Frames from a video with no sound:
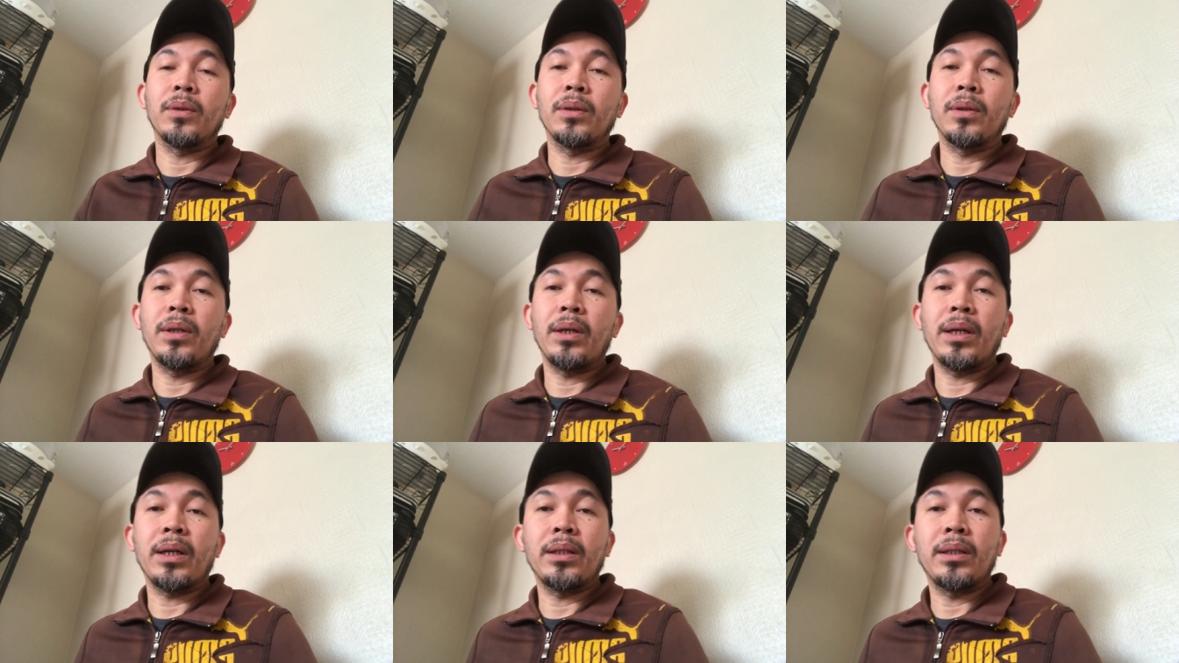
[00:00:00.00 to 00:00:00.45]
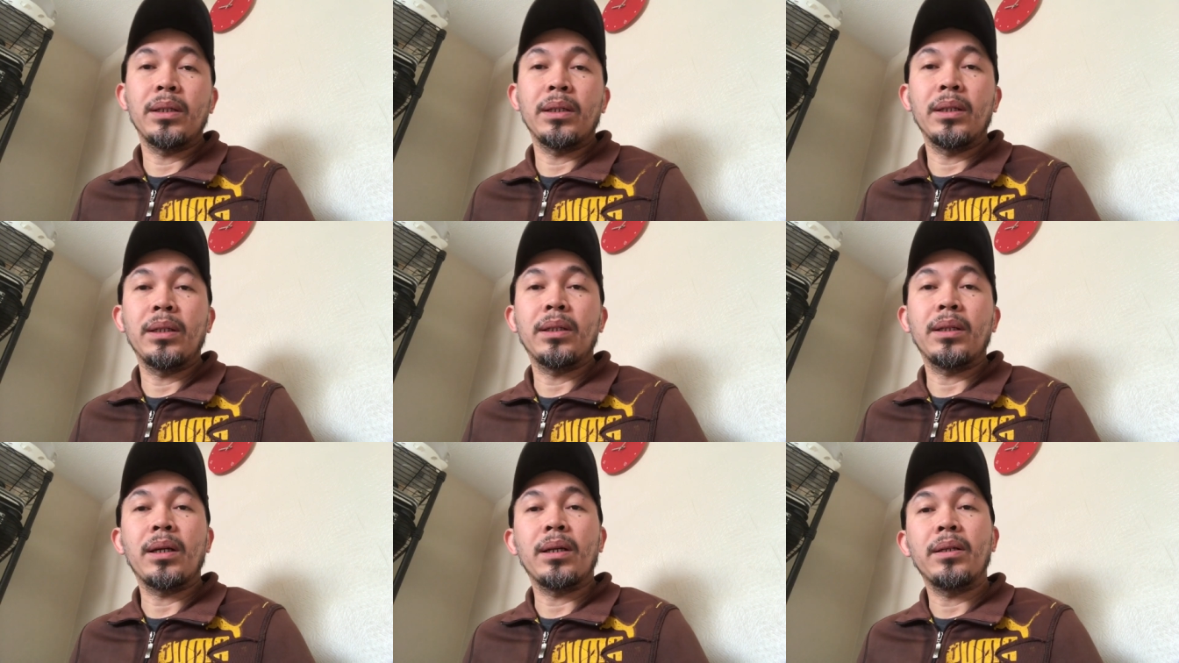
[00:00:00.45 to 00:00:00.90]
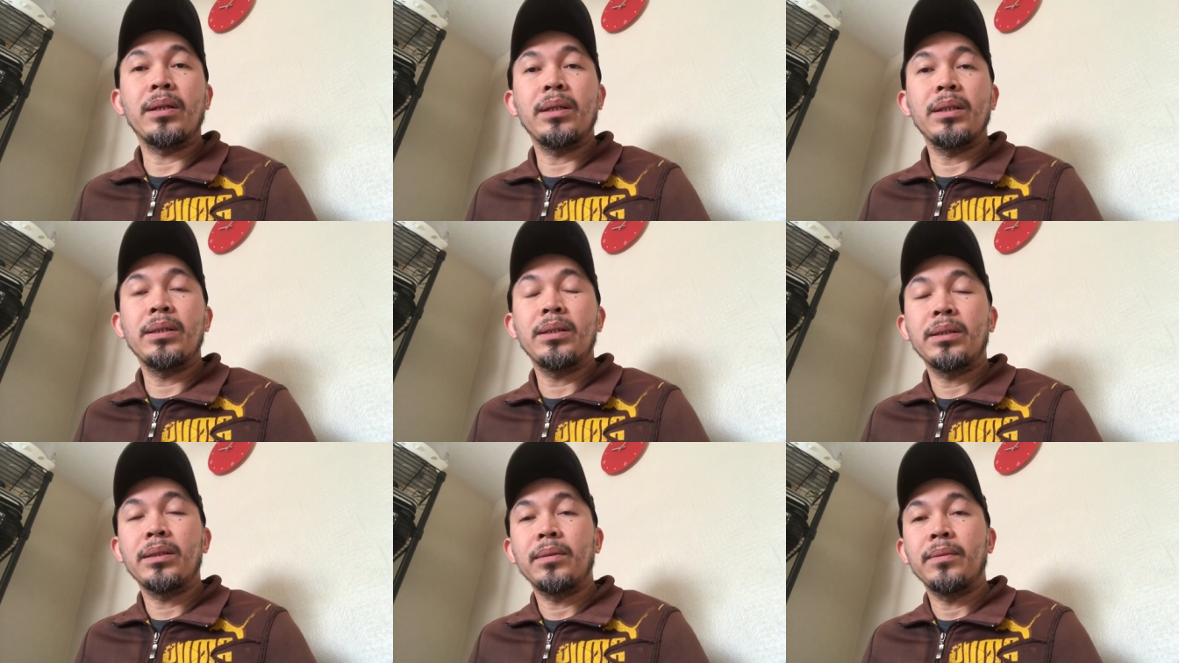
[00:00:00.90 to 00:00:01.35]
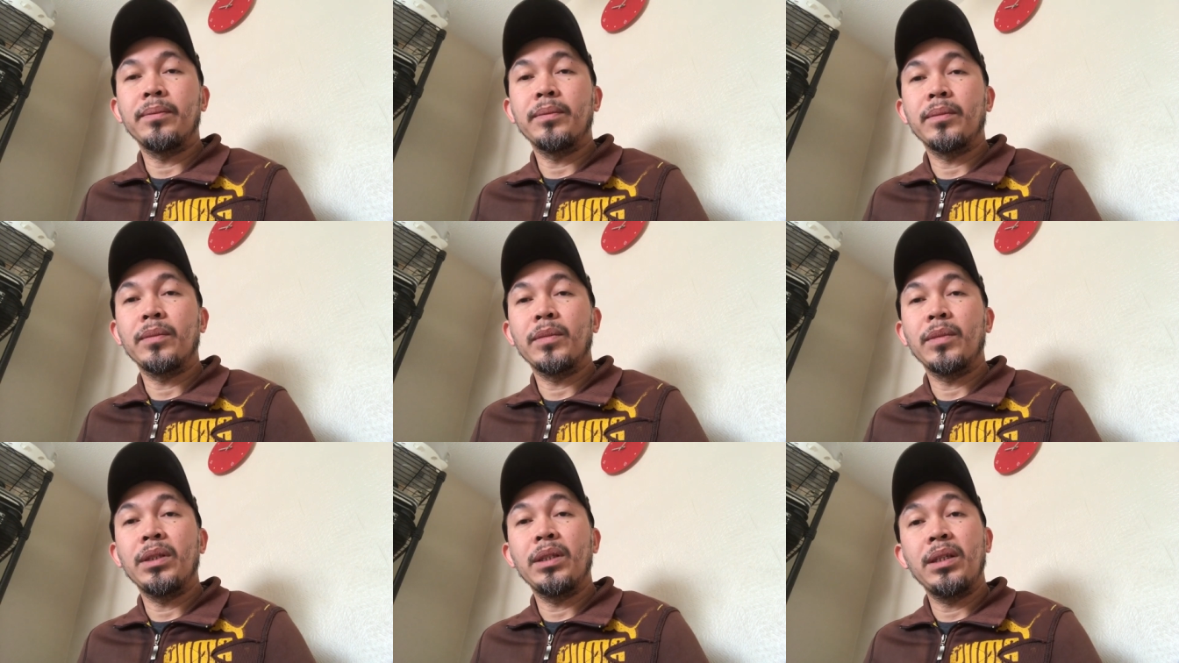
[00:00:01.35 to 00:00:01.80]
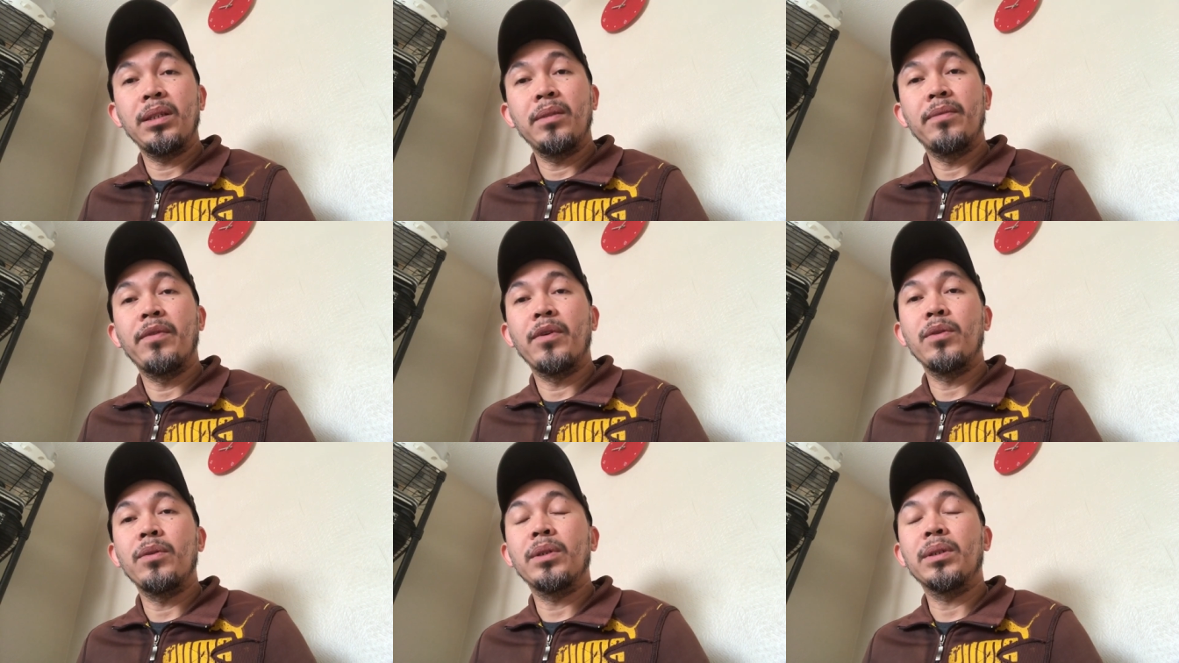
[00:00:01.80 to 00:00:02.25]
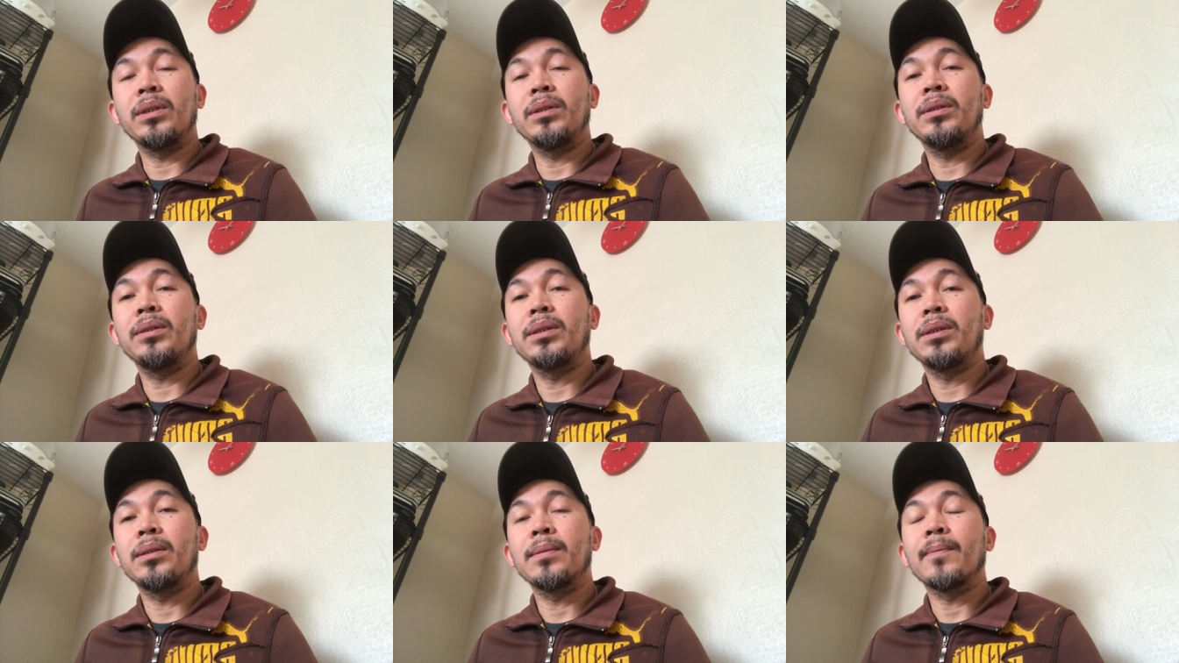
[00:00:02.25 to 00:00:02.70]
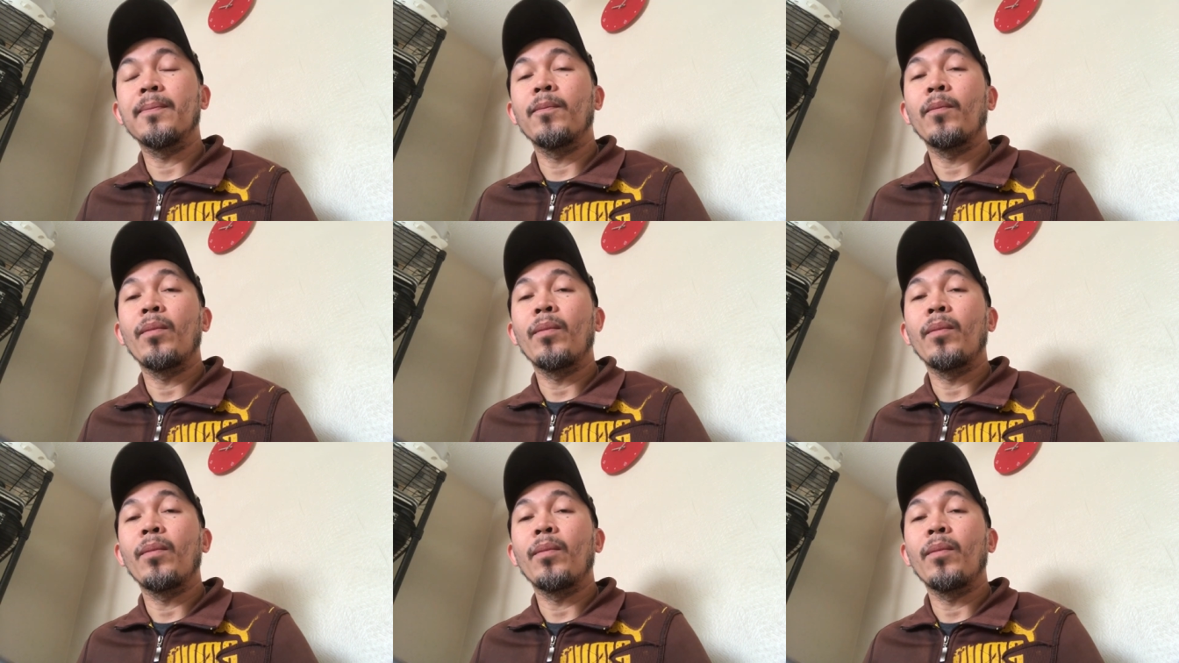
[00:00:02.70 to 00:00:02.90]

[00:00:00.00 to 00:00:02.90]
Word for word: the other guitarist, lead vocals,